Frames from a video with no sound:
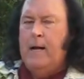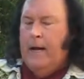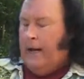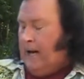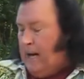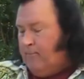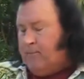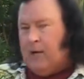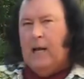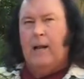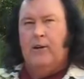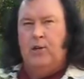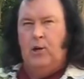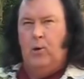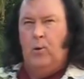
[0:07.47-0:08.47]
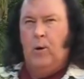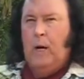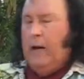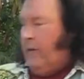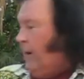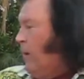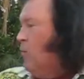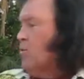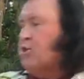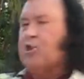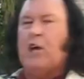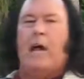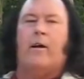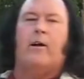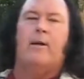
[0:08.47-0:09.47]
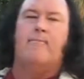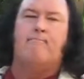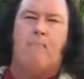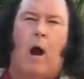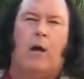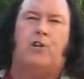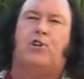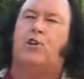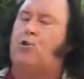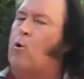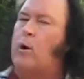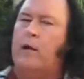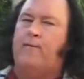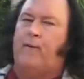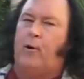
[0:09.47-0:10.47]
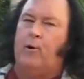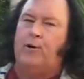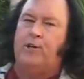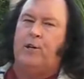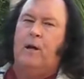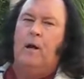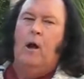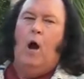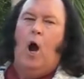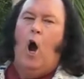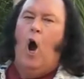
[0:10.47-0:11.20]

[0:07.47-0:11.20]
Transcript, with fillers: And I'm telling you that on Saturday, March the 21st,